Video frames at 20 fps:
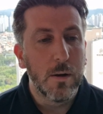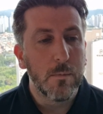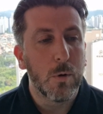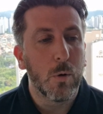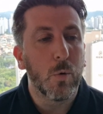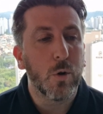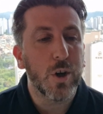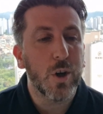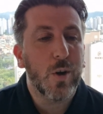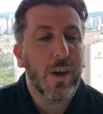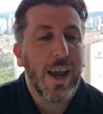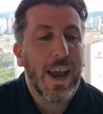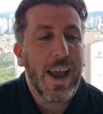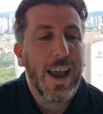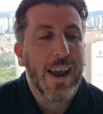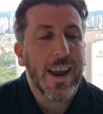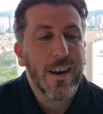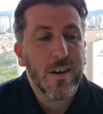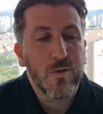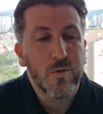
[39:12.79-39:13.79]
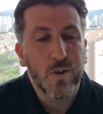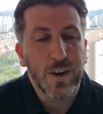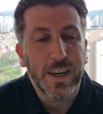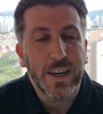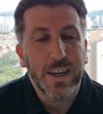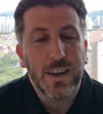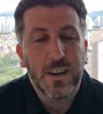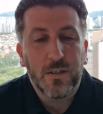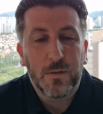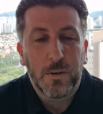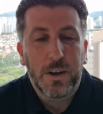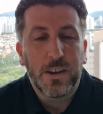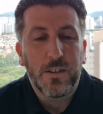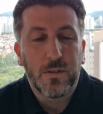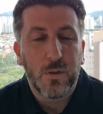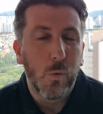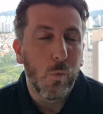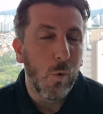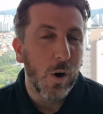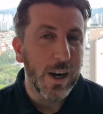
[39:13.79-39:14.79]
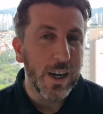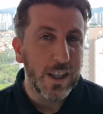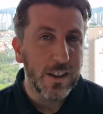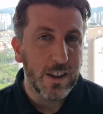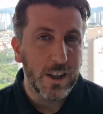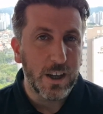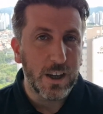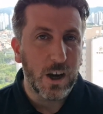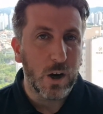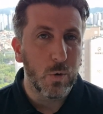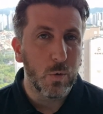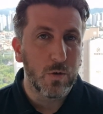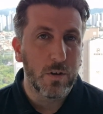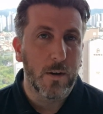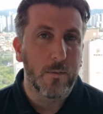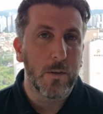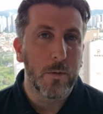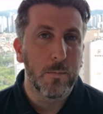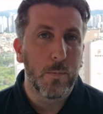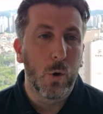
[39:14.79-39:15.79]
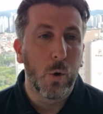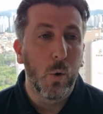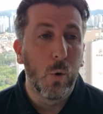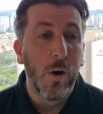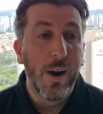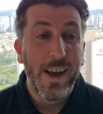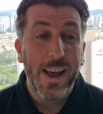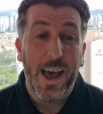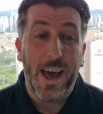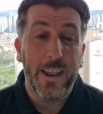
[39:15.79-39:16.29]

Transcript: But what you can read is is the way that he holds up the ball